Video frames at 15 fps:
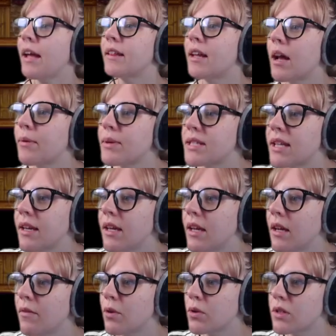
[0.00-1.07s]
And then I was
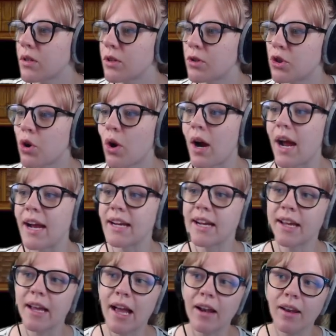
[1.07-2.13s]
thinking of also
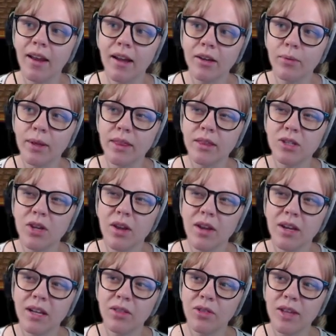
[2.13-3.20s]
trying our luck with
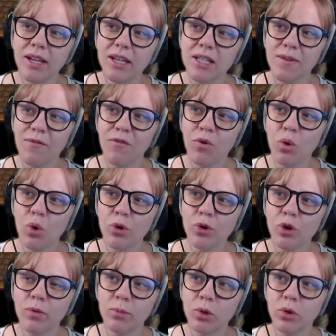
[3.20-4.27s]
turning these four
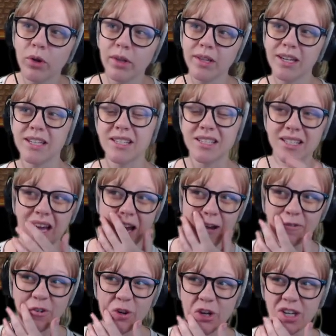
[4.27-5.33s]
normal quality star
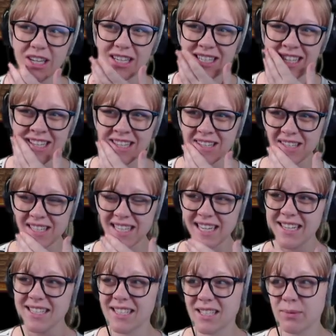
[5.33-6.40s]
fruit into
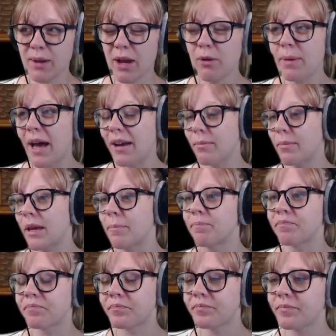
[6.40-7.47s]
seeds as well. Pardon me
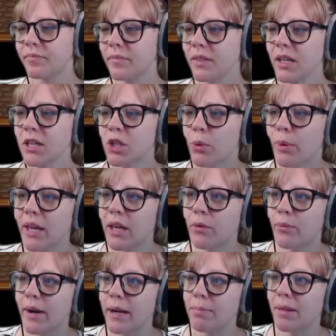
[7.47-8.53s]
so we
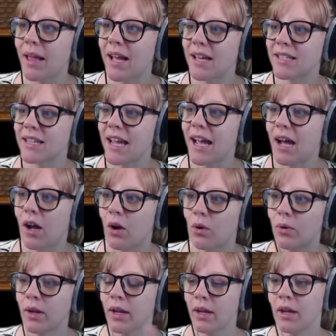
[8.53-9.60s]
can replant
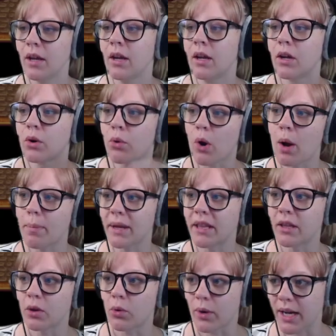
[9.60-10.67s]
our crop
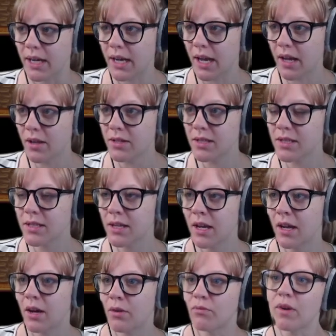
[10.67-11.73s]
in the greenhouse
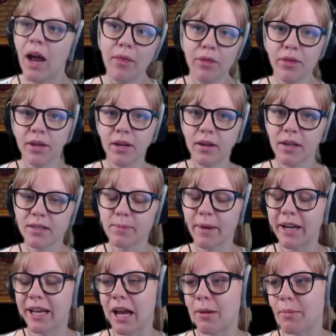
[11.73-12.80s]
rather than
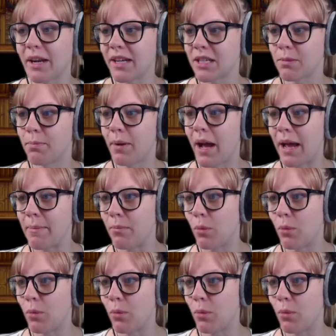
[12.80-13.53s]
spending our money to buy